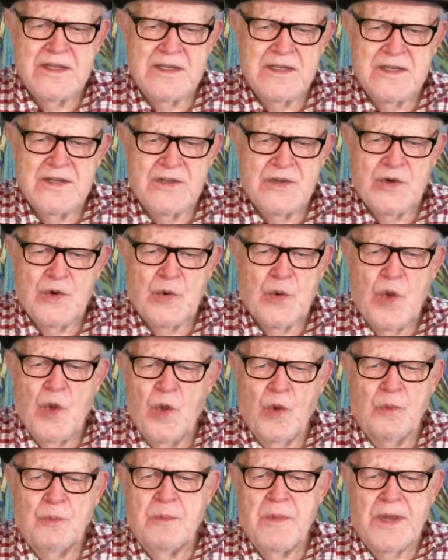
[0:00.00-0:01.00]
your
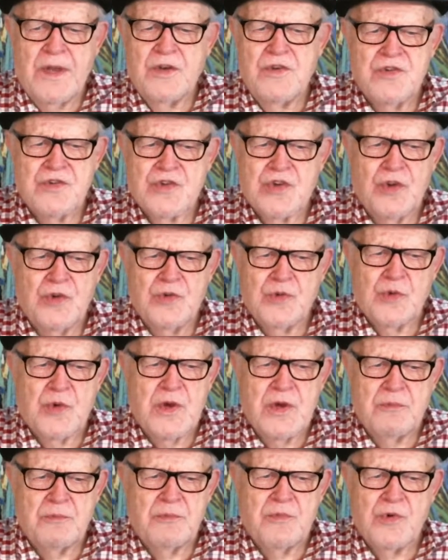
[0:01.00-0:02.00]
old men shall
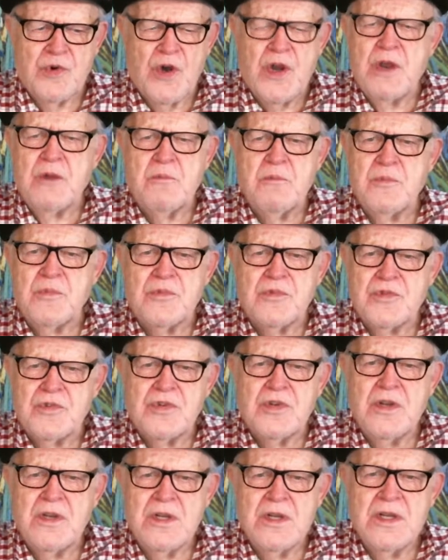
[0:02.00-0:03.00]
dream
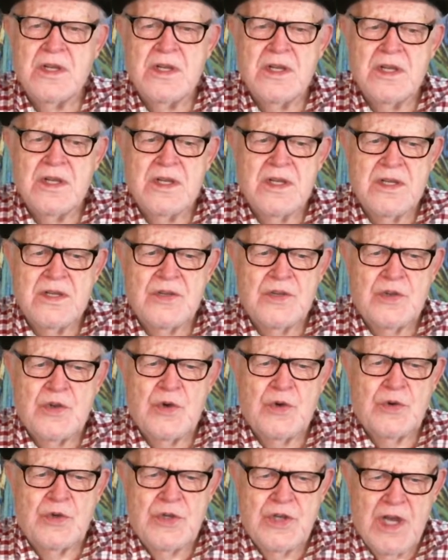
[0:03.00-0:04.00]
dreams,
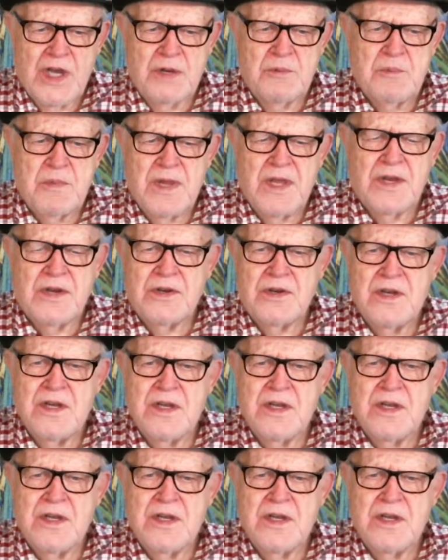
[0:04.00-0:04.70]
your young men